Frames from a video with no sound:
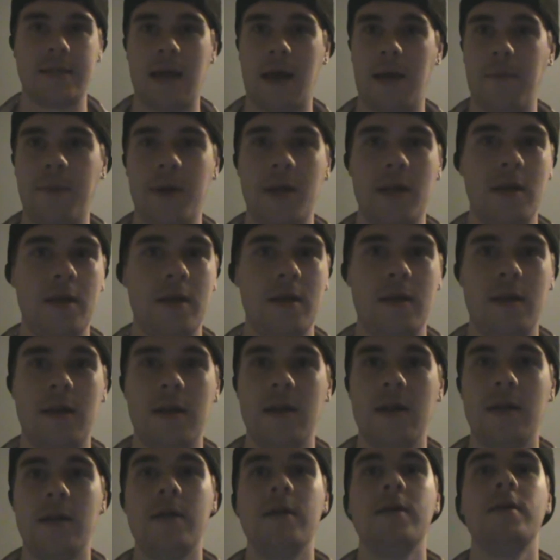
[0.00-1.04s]
I mean,
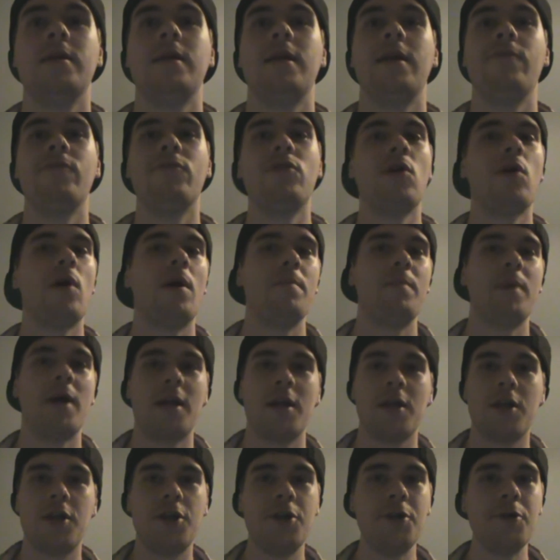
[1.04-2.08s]
even though I'm
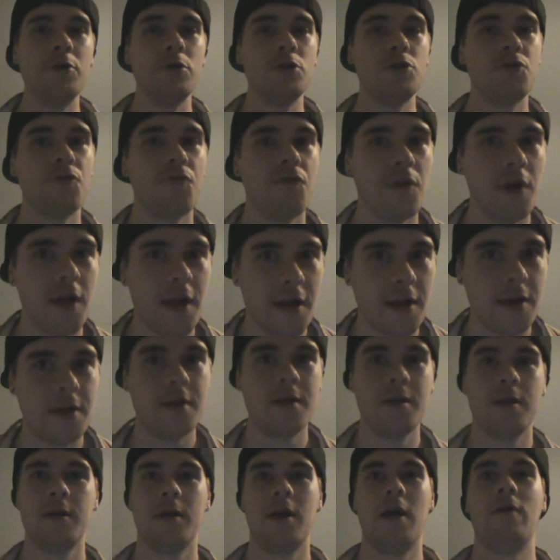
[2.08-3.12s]
not a huge
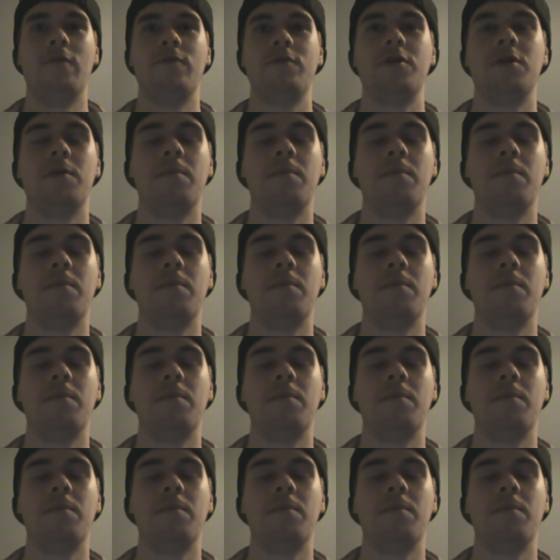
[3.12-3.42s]
fan of